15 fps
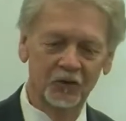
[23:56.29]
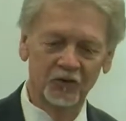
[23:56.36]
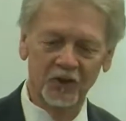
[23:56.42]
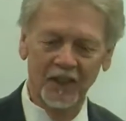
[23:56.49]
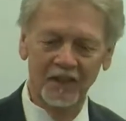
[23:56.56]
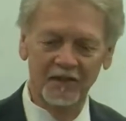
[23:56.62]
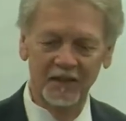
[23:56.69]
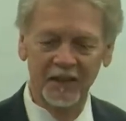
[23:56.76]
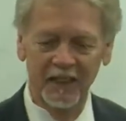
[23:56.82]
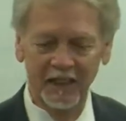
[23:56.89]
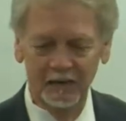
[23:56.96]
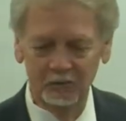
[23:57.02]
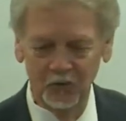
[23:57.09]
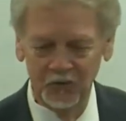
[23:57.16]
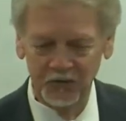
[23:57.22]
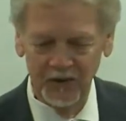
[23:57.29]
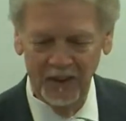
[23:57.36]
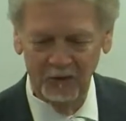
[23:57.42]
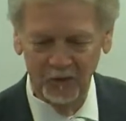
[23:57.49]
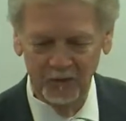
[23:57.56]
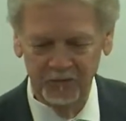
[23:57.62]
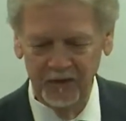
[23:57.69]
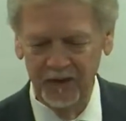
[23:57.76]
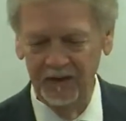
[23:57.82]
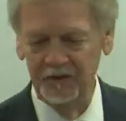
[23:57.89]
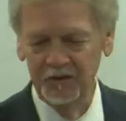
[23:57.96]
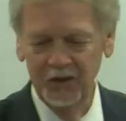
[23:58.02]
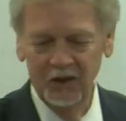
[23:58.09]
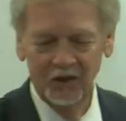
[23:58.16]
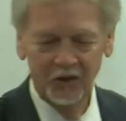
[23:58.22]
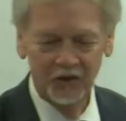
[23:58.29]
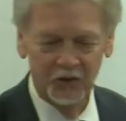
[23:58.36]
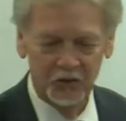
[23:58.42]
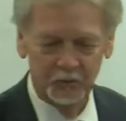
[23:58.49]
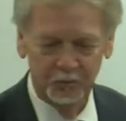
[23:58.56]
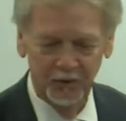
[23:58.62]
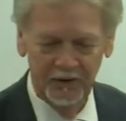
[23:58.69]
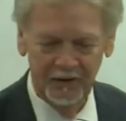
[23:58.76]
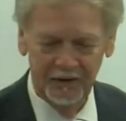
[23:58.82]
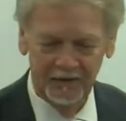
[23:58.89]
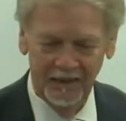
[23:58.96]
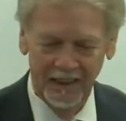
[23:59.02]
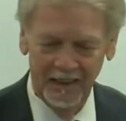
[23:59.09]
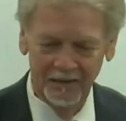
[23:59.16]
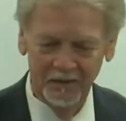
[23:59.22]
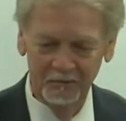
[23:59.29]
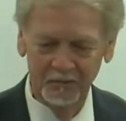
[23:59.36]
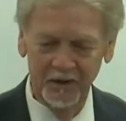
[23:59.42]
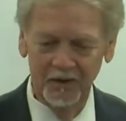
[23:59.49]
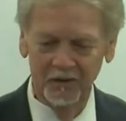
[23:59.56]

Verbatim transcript: you take the animal sacrifice, you split it down the